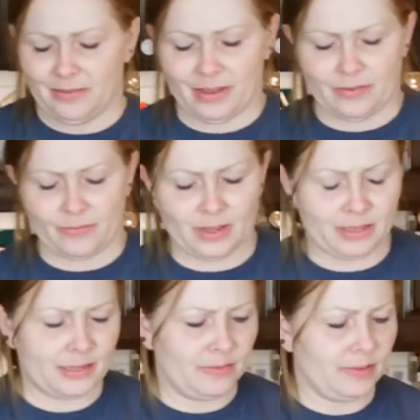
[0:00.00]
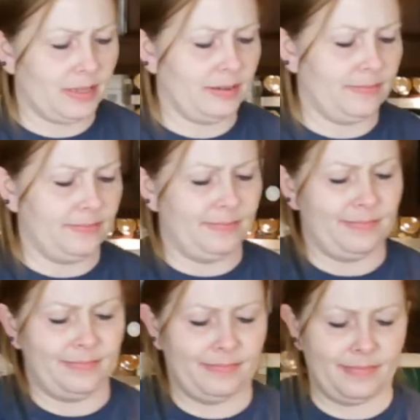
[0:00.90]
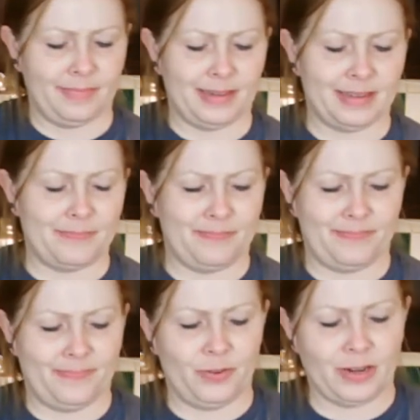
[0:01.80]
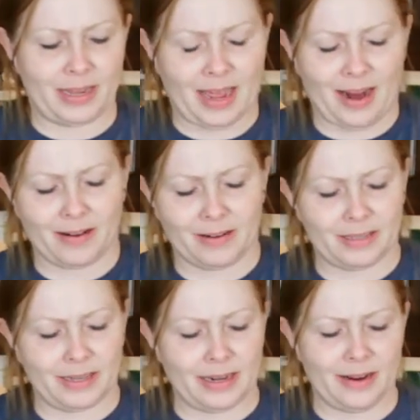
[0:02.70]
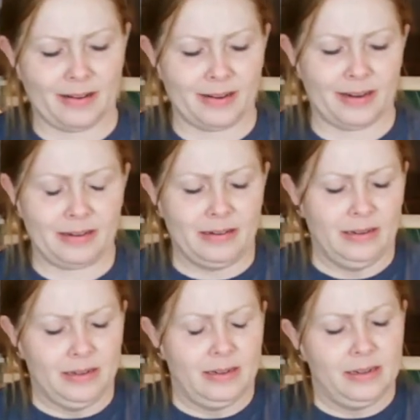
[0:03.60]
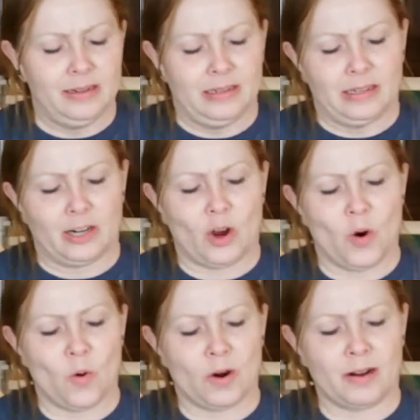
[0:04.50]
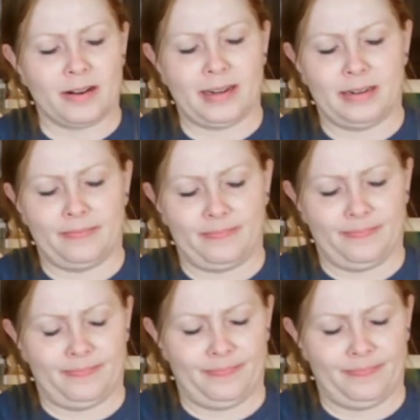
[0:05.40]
have relatives that put carrots in here and corn, and